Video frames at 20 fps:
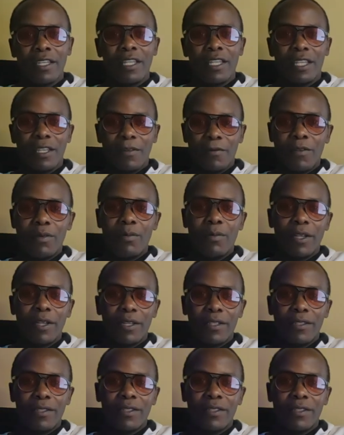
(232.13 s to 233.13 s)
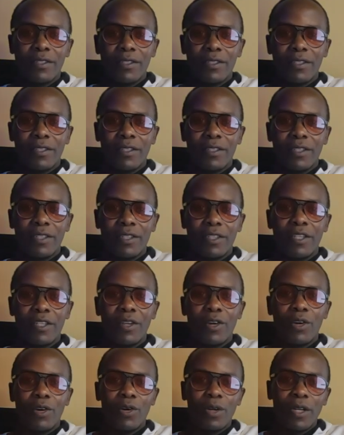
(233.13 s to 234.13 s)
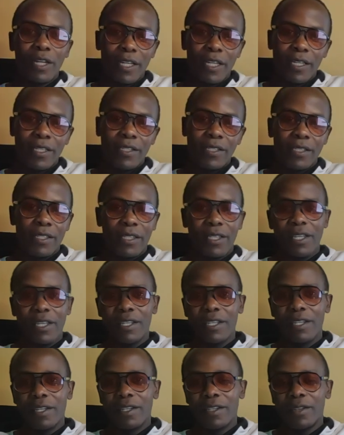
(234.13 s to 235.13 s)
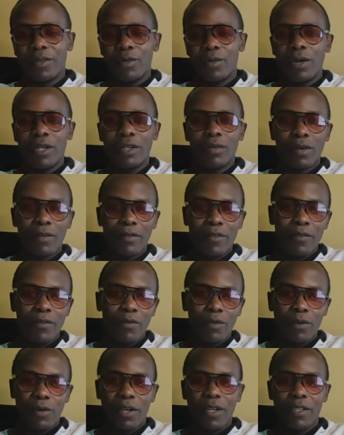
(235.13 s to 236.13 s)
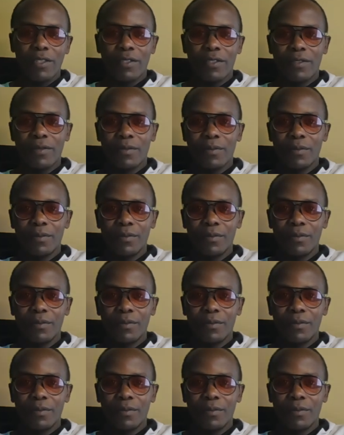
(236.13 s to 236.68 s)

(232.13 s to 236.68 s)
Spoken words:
in the females, in the old ladies in Kenya who are travel vloggers.